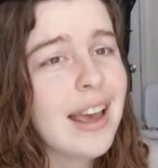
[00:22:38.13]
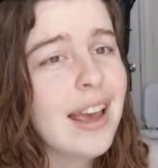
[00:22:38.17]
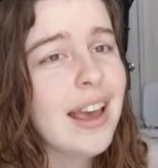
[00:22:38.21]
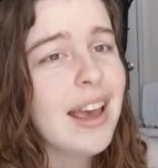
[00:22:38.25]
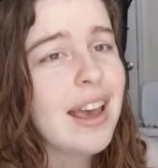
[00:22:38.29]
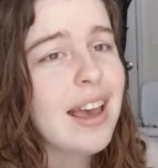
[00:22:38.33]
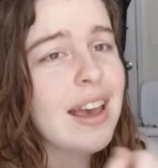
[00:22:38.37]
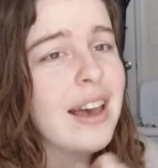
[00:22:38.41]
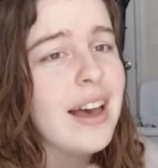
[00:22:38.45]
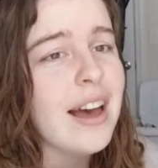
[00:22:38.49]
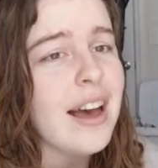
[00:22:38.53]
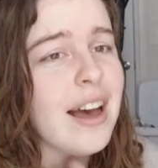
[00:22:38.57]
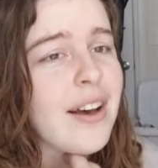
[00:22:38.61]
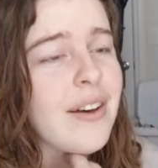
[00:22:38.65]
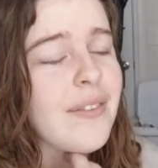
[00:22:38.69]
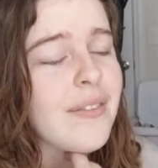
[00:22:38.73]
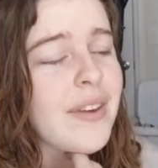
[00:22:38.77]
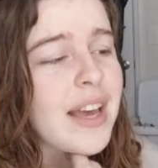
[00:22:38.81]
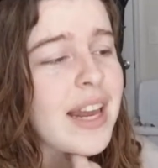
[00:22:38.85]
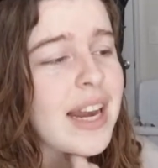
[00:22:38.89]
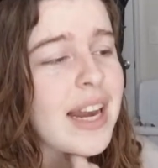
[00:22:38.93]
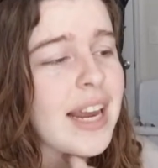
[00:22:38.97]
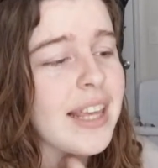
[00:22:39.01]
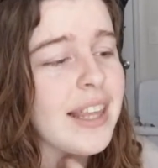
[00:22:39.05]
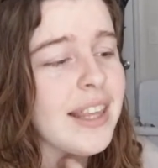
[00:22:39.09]

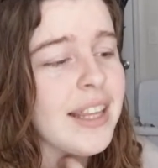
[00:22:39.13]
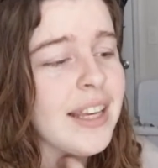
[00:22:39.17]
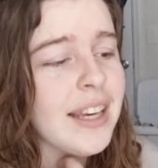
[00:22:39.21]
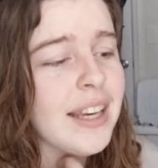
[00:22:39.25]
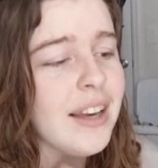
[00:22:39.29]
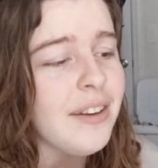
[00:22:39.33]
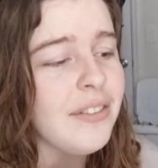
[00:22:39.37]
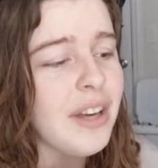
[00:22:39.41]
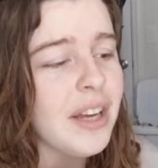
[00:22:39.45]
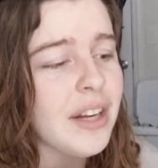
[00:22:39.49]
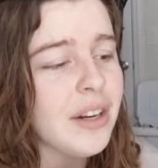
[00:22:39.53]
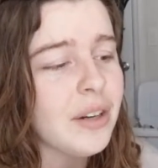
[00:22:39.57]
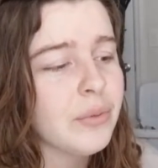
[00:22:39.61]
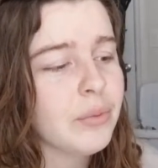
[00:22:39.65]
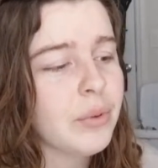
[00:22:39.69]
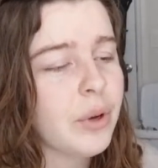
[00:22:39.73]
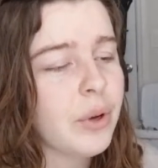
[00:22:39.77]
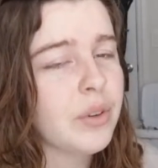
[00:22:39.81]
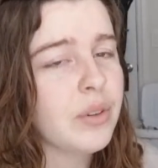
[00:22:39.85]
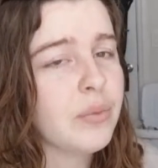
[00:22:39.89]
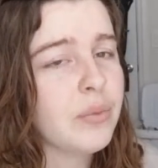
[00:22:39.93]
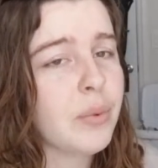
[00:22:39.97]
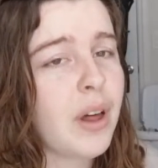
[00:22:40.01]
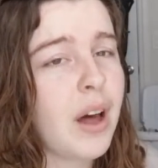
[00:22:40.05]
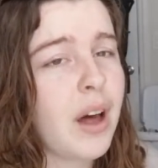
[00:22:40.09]
And I think I've hit a
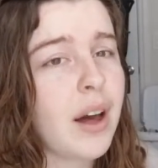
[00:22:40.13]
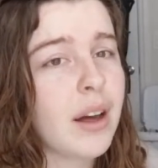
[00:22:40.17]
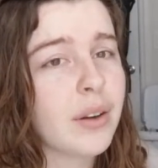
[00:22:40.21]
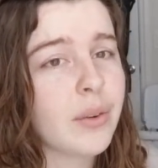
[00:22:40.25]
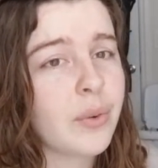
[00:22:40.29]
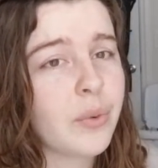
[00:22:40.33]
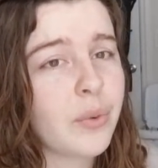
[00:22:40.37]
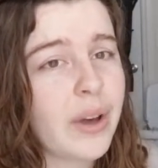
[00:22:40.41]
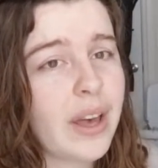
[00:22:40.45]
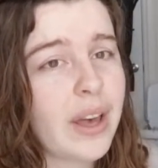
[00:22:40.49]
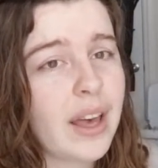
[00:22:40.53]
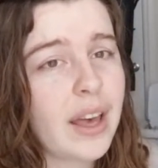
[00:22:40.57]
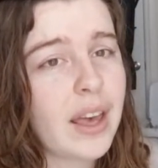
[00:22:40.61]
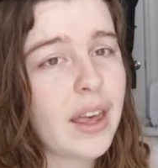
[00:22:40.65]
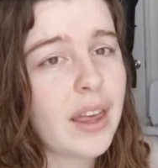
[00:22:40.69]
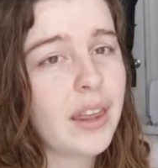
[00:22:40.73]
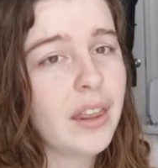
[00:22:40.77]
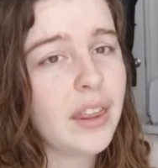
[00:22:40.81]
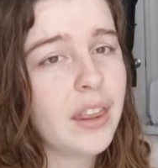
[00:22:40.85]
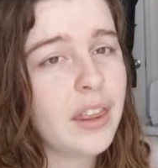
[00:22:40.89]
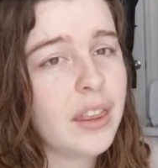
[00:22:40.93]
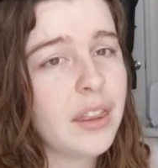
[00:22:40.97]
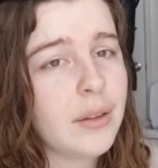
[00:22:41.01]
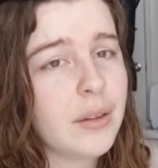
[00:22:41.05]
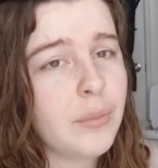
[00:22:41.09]
roadblock with
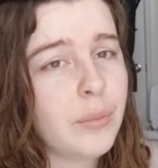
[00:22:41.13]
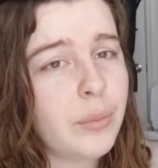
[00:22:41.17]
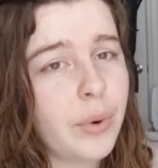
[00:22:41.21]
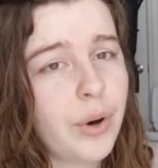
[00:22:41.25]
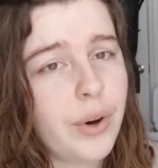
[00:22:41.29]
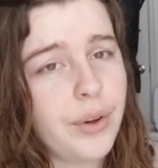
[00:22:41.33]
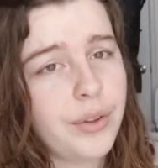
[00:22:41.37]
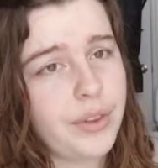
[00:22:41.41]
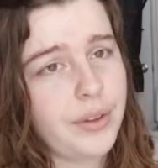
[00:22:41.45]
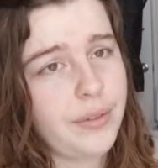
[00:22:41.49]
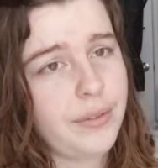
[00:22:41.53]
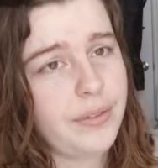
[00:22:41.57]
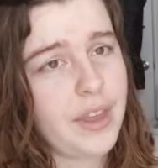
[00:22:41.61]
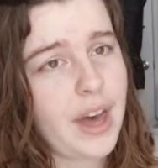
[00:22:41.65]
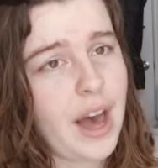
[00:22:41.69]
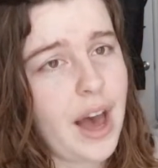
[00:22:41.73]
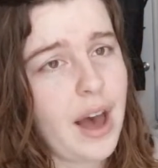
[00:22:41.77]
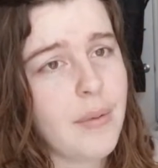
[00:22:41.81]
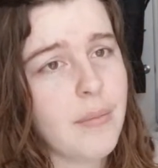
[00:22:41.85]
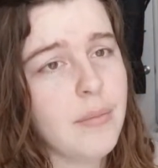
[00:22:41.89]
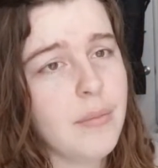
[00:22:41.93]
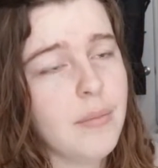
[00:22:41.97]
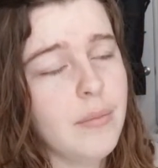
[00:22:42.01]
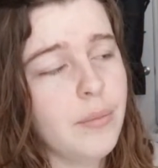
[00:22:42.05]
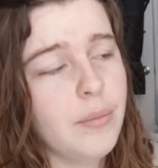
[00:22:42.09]
both
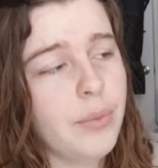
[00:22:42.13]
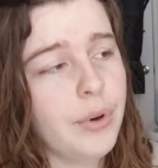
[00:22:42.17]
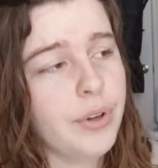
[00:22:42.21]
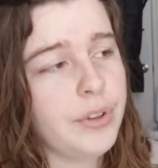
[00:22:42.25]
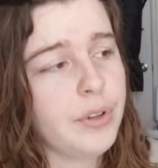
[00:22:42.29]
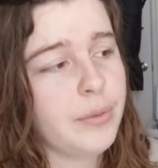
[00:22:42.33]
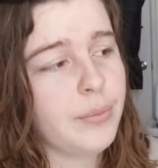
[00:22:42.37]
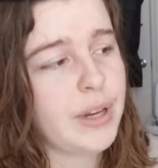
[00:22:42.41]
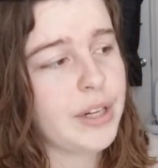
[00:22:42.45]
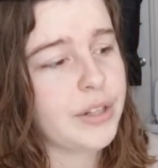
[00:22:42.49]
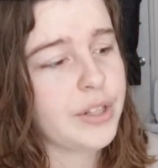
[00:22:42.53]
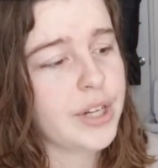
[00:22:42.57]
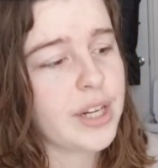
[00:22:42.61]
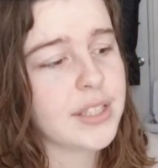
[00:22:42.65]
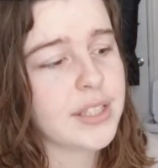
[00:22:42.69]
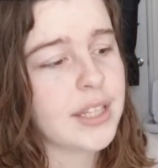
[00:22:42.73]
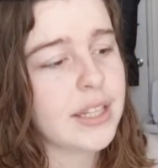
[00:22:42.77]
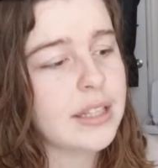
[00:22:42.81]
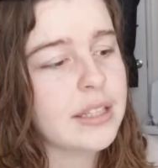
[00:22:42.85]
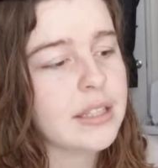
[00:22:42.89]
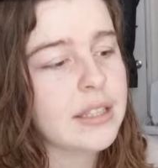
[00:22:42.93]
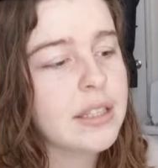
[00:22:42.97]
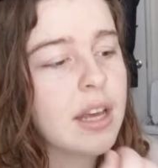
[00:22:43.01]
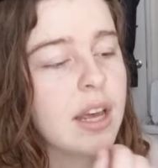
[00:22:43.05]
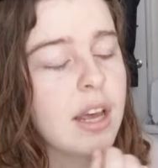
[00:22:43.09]
of my
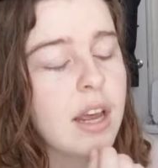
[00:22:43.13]
dresses.